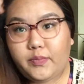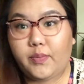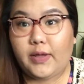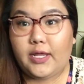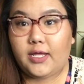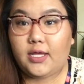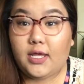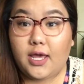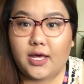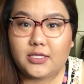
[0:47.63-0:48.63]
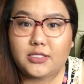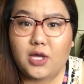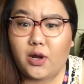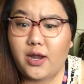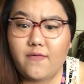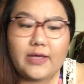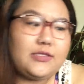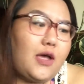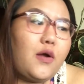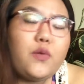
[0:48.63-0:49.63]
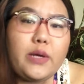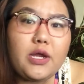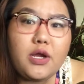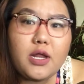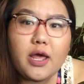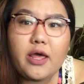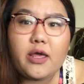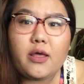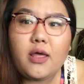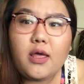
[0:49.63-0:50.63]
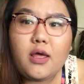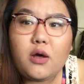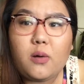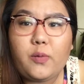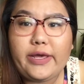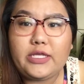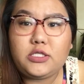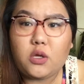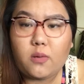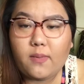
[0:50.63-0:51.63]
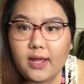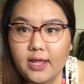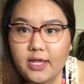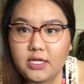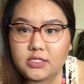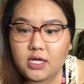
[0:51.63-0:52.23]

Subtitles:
But yeah, sorry if I sound weird. I hope you guys don't mind.